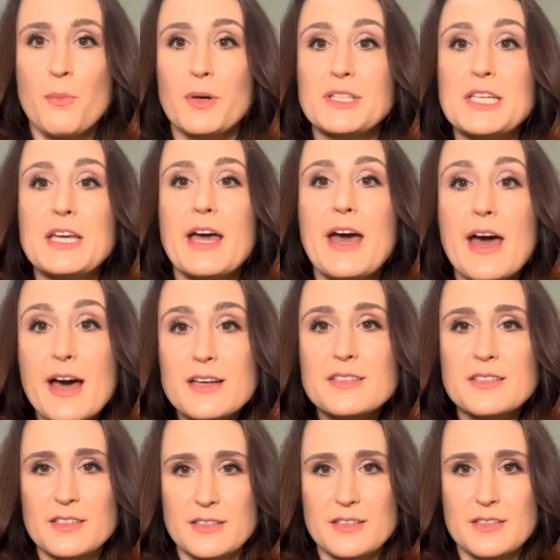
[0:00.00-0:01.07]
But the
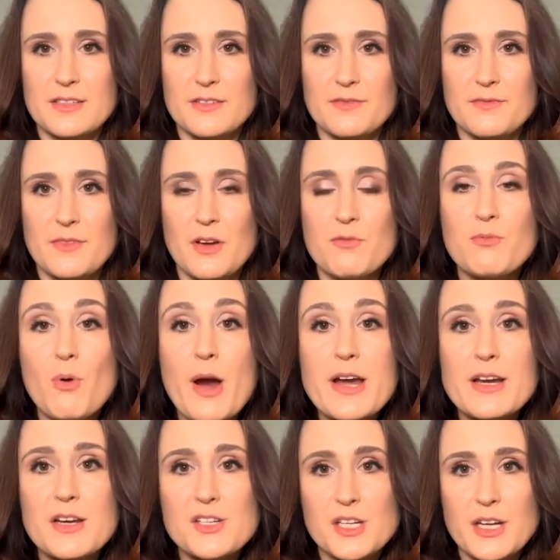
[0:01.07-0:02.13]
essence of
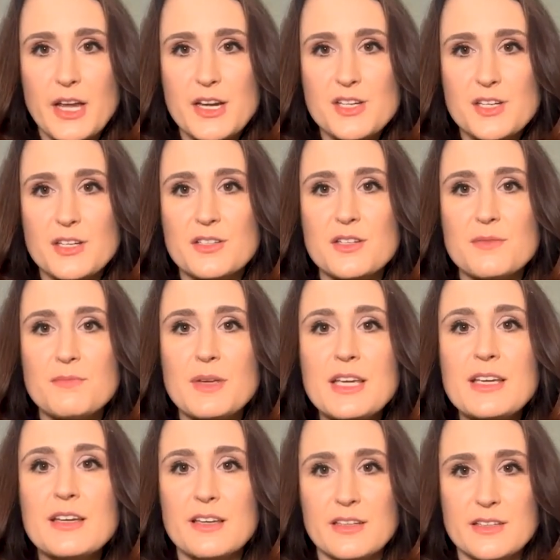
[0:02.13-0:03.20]
brain education to
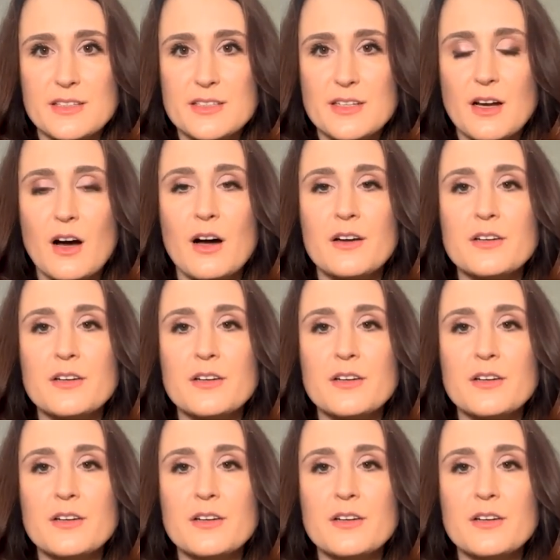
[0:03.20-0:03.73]
me is